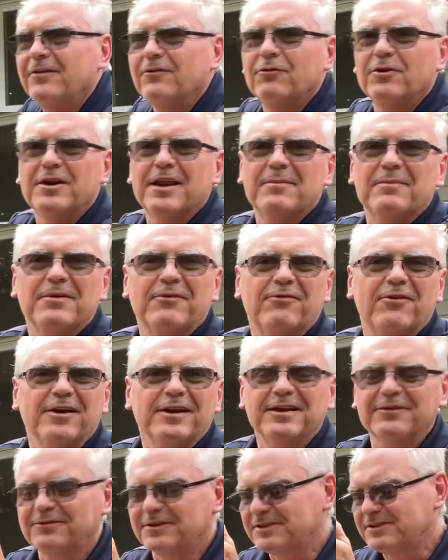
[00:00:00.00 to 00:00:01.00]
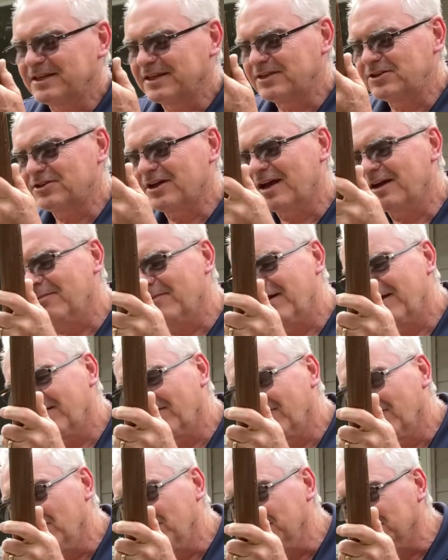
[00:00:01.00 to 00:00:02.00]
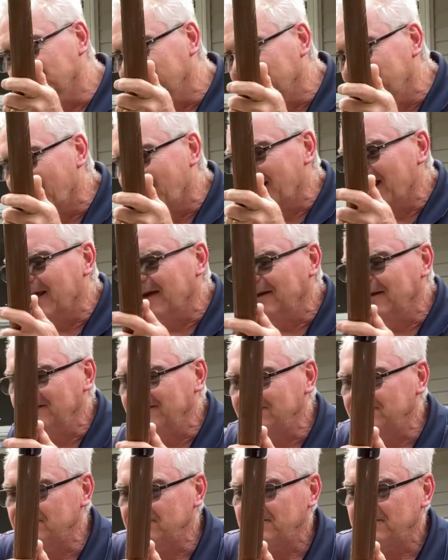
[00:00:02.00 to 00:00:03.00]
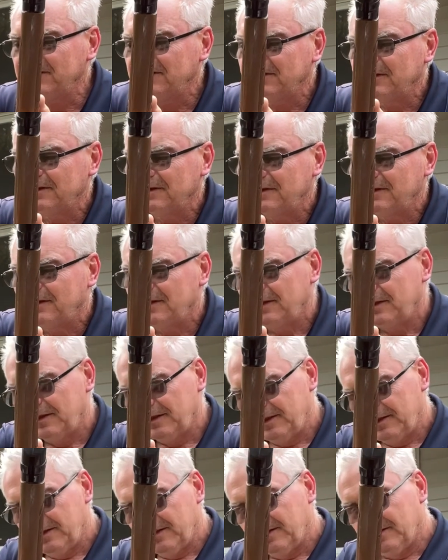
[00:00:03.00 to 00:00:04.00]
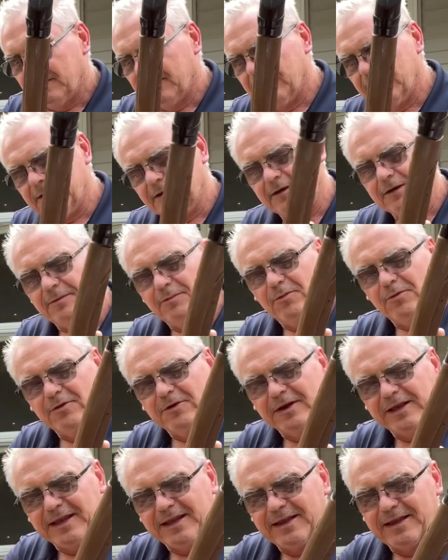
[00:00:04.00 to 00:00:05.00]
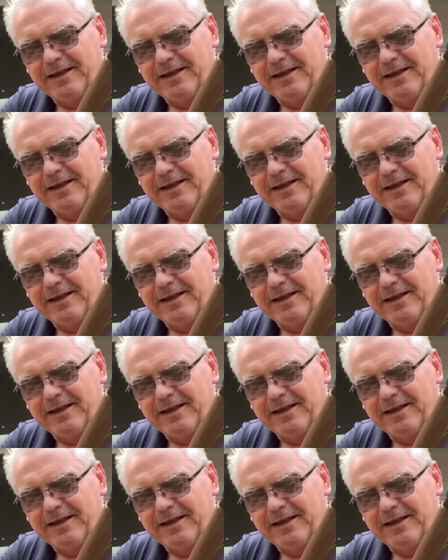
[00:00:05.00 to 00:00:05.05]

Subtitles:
Wouldn't that be funny if this thing shot a better group than the Diana? Oh boy.